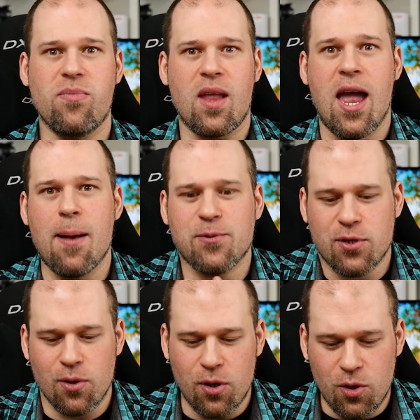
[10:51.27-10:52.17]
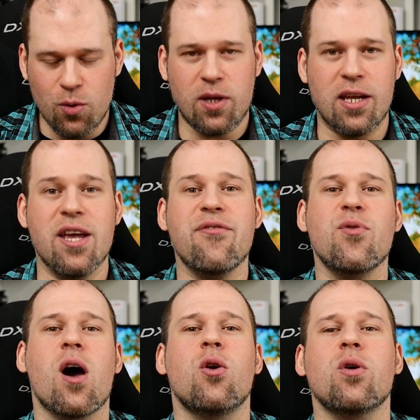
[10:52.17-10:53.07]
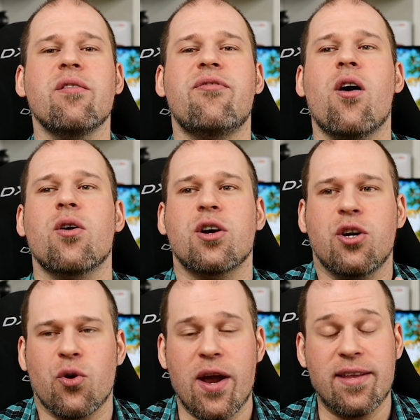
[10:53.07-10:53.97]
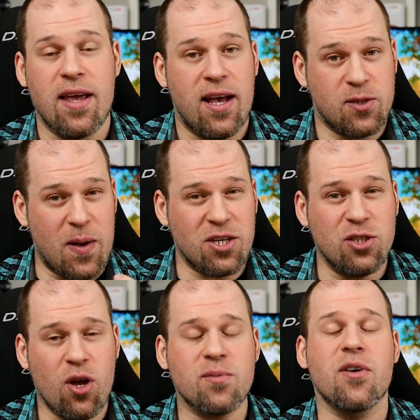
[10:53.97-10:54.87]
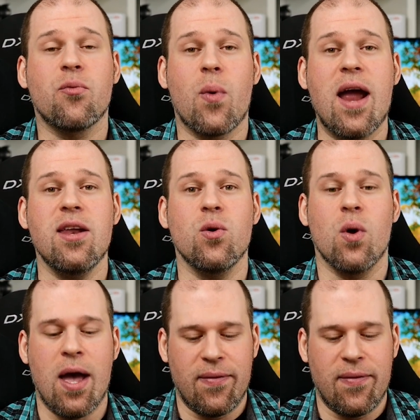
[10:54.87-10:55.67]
Absolutely. If you are looking for a great, especially in terms of value,